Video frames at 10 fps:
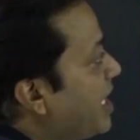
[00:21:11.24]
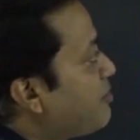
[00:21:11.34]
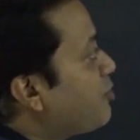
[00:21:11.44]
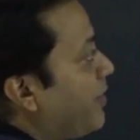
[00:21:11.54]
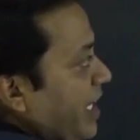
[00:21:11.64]

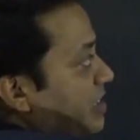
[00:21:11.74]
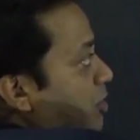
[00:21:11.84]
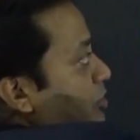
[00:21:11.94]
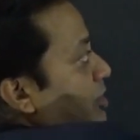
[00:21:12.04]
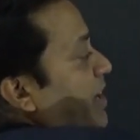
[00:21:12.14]
Now we
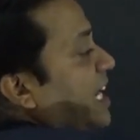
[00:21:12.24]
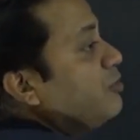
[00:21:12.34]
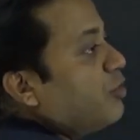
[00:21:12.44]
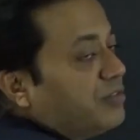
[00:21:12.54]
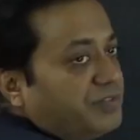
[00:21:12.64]
have to find
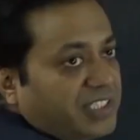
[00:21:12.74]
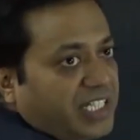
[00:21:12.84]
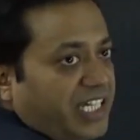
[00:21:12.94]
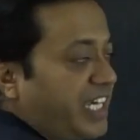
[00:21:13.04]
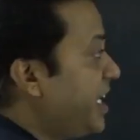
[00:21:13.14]
out the
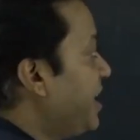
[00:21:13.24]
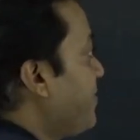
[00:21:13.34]
value of